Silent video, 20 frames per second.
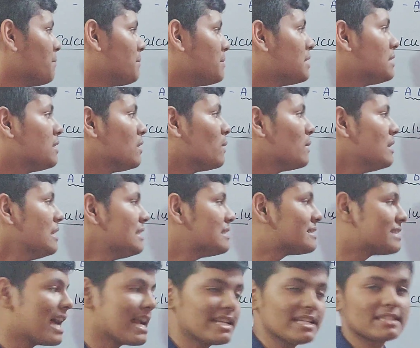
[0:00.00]
But the only
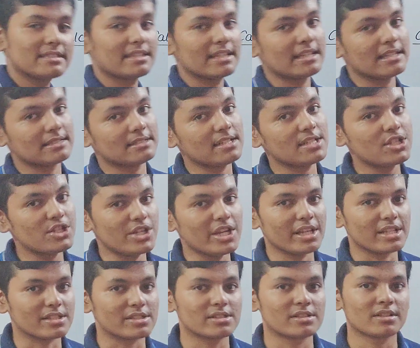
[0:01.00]
static thing is the
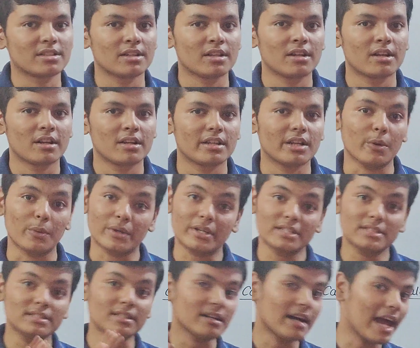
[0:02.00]
change. Now it
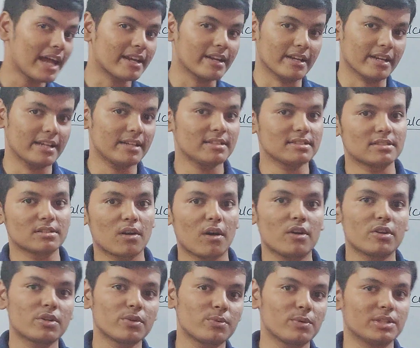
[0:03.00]
is irony, it is
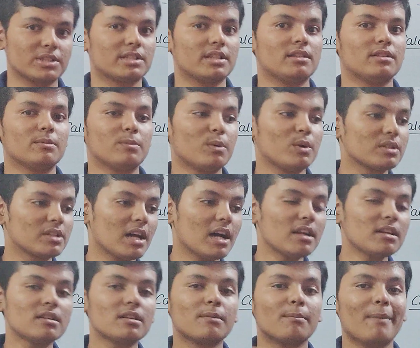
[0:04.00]
controversial, both
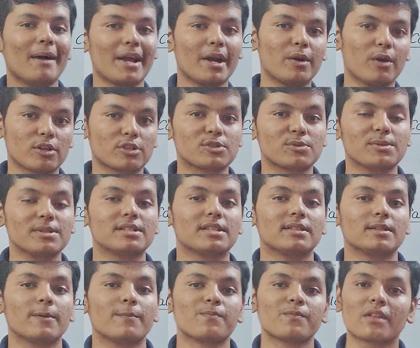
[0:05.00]
are paradox to each
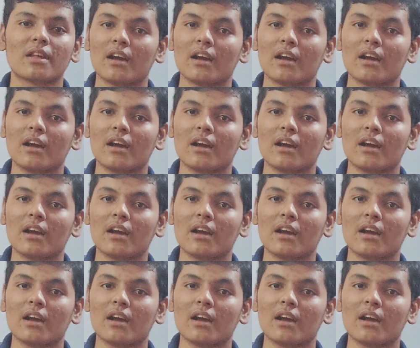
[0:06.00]
other.